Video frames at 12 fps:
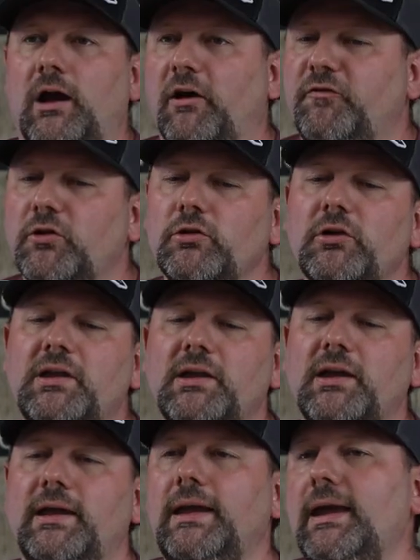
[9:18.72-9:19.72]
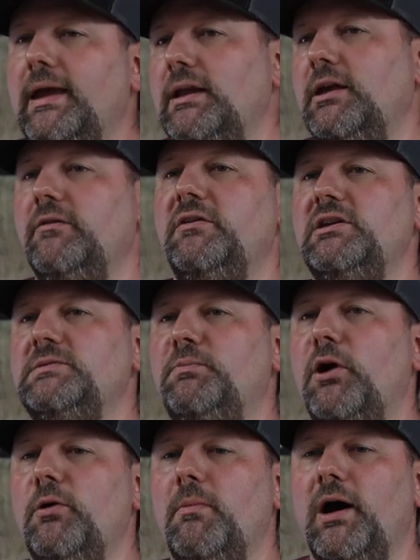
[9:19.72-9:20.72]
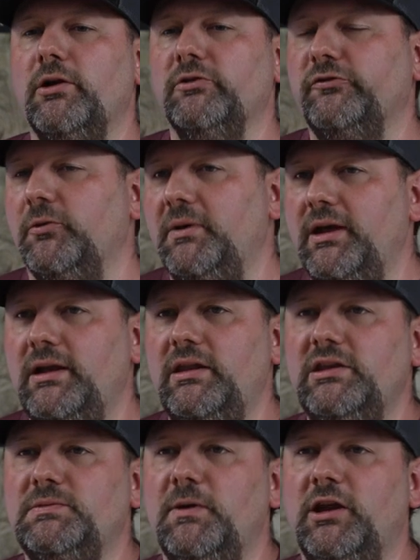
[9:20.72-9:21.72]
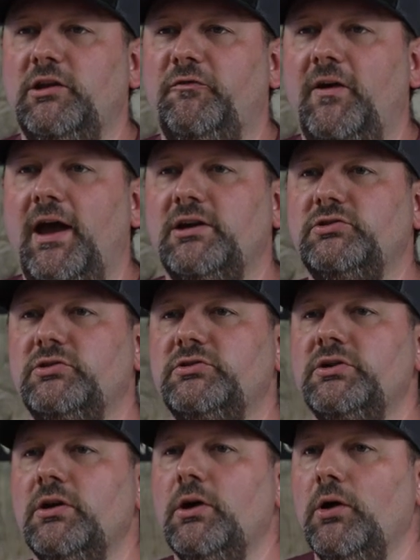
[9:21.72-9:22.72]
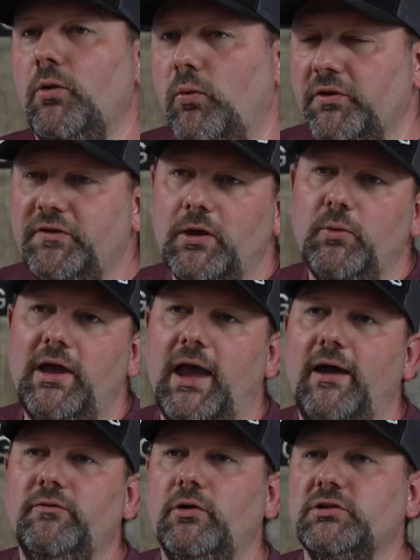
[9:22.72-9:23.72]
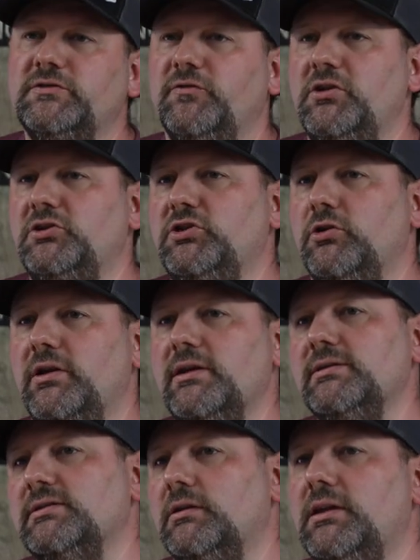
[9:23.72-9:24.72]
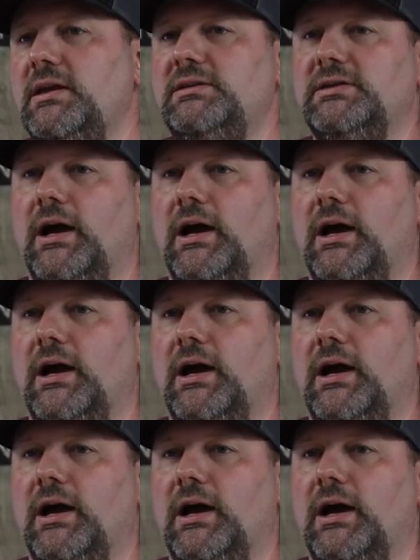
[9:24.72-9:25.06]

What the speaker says: Now, if you're looking at any of these bow models from any of these manufacturers, one thing we have noticed for this year is lead